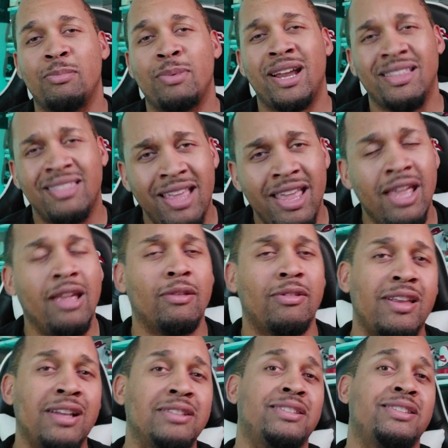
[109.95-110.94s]
But I think
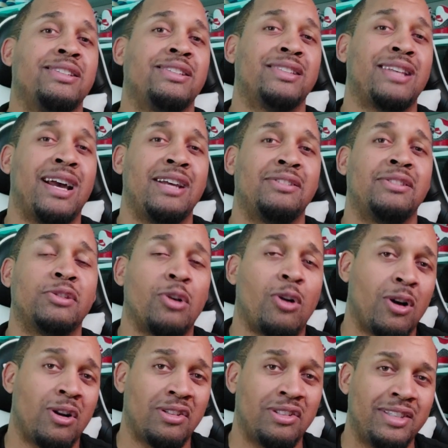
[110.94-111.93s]
since the sizes
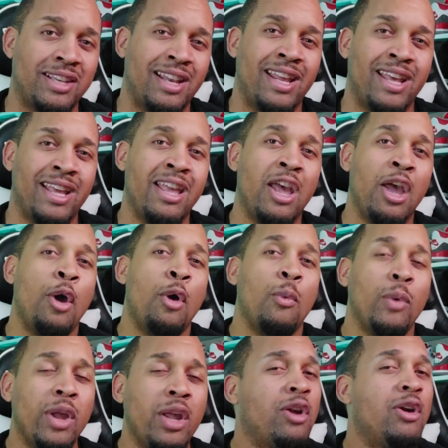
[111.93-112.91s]
are sitting,
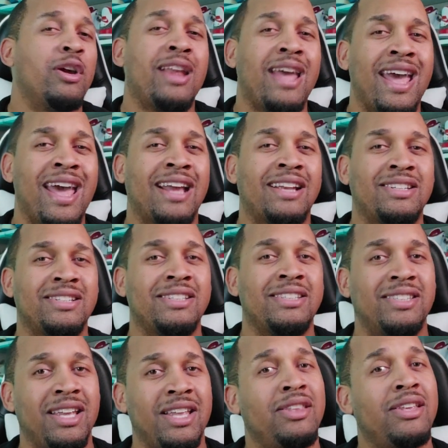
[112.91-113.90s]
we could actually
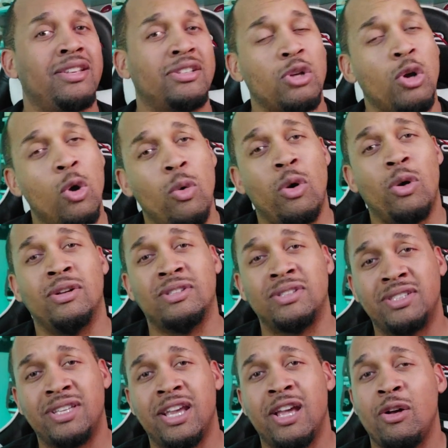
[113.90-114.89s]
see this go on
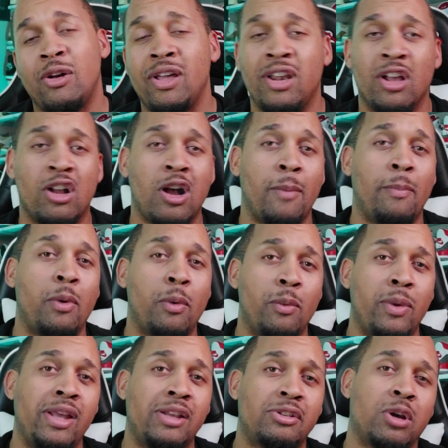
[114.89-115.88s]
sale in a couple
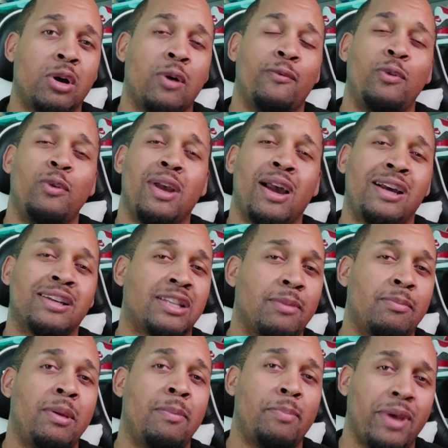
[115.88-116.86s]
weeks. So if you guys
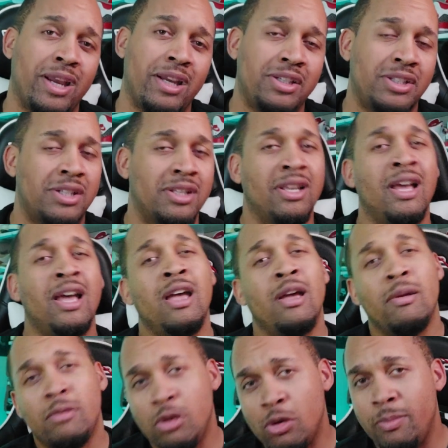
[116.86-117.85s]
can be patient,
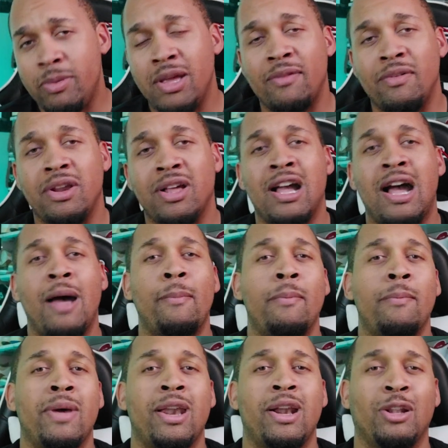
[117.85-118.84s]
you'll be able to cop
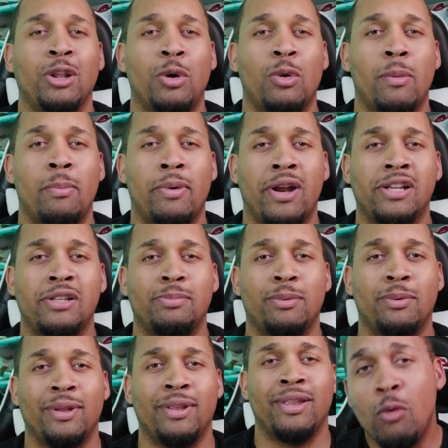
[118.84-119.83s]
them at a lower price point.